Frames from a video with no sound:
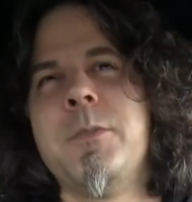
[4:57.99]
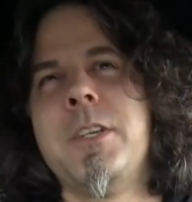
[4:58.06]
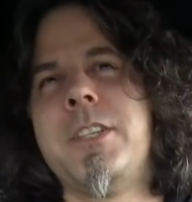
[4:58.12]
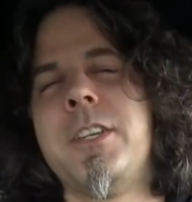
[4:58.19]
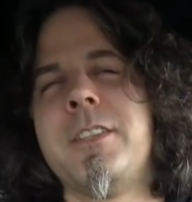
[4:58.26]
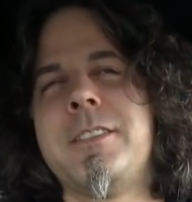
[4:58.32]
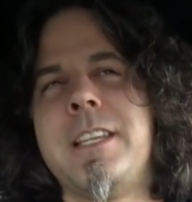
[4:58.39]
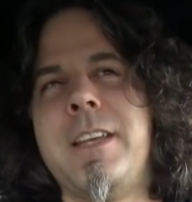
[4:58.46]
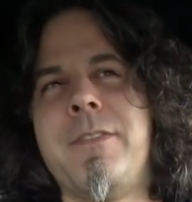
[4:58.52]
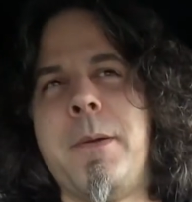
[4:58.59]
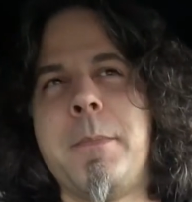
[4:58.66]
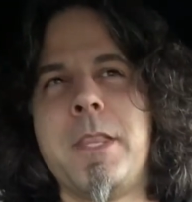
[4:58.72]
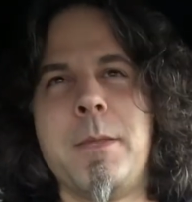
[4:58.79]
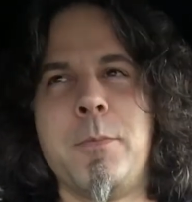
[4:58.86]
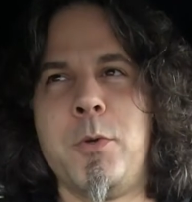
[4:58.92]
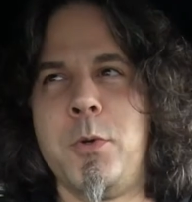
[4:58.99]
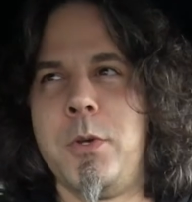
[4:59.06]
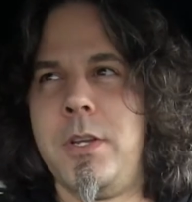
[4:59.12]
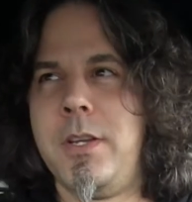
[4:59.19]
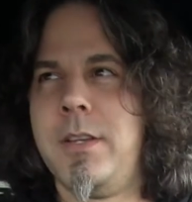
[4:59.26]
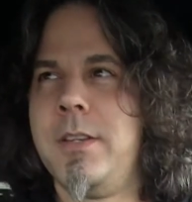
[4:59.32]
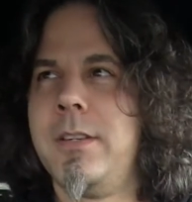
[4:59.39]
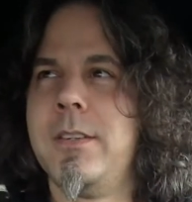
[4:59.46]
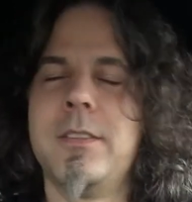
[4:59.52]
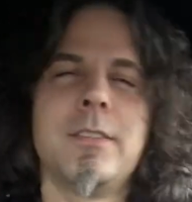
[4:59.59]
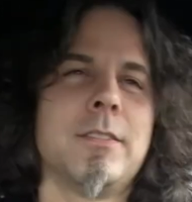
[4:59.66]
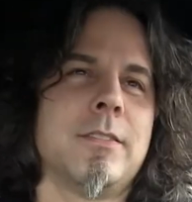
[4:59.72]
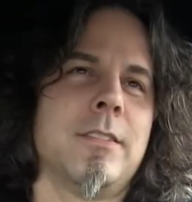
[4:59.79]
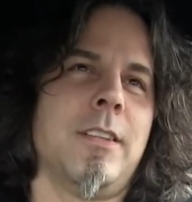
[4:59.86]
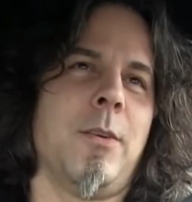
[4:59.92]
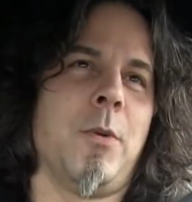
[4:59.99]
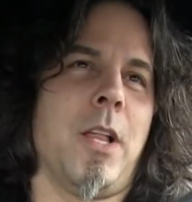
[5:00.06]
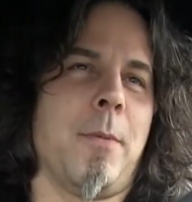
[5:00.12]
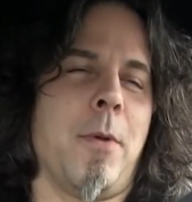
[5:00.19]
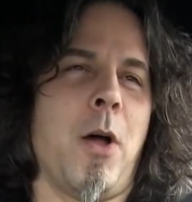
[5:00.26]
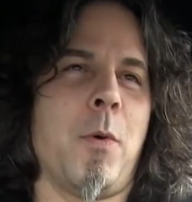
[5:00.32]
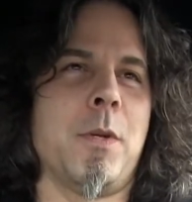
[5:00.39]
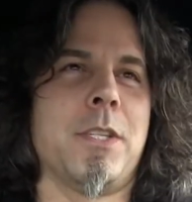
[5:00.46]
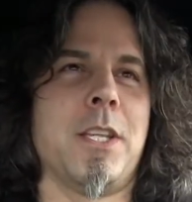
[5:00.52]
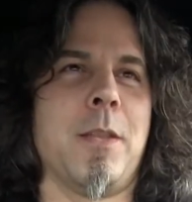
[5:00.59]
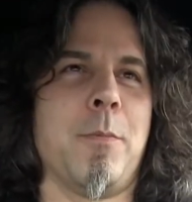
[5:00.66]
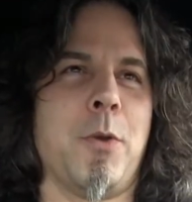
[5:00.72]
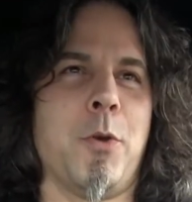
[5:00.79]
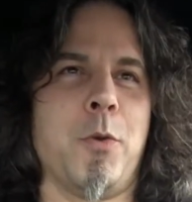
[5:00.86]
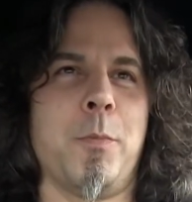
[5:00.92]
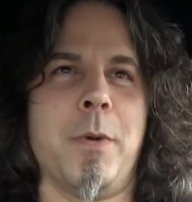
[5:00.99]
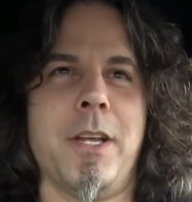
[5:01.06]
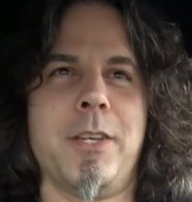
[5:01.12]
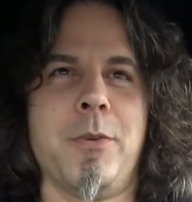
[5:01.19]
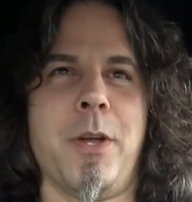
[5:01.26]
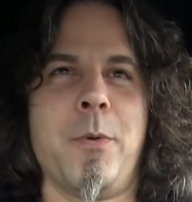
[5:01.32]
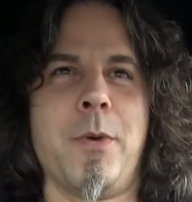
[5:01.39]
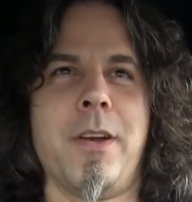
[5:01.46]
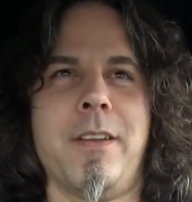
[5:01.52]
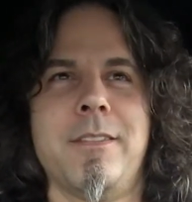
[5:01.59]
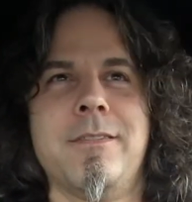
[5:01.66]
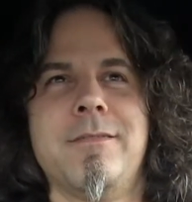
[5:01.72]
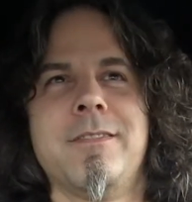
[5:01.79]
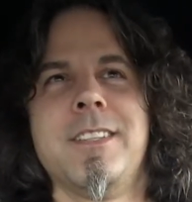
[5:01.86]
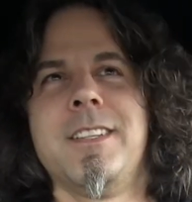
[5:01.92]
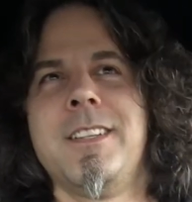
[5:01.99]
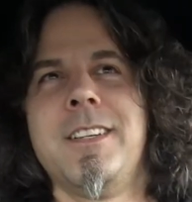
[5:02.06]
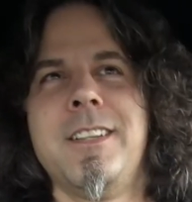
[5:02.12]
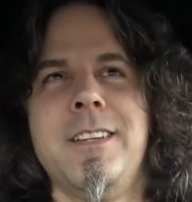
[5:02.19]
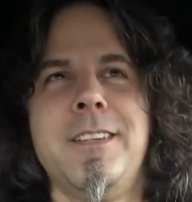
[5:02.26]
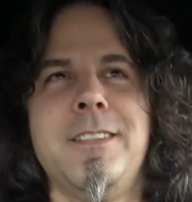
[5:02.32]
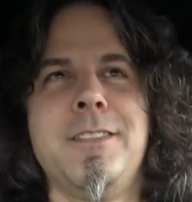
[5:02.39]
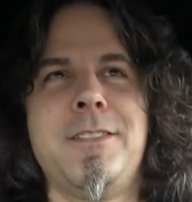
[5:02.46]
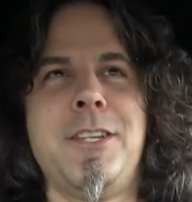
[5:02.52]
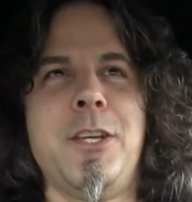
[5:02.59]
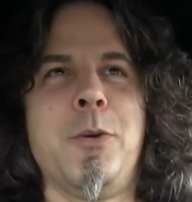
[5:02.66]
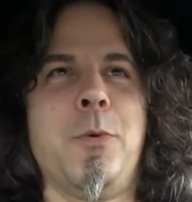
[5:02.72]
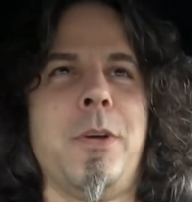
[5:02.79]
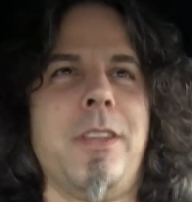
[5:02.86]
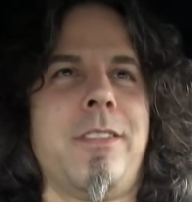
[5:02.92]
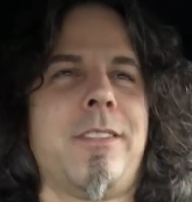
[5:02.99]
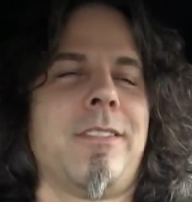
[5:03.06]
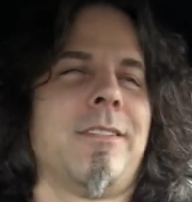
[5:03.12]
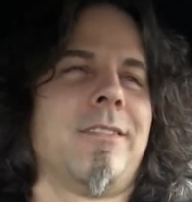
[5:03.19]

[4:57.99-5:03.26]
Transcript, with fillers: We shall see if I'm in the mood. Well, I'm always in the mood, but do I want to deal with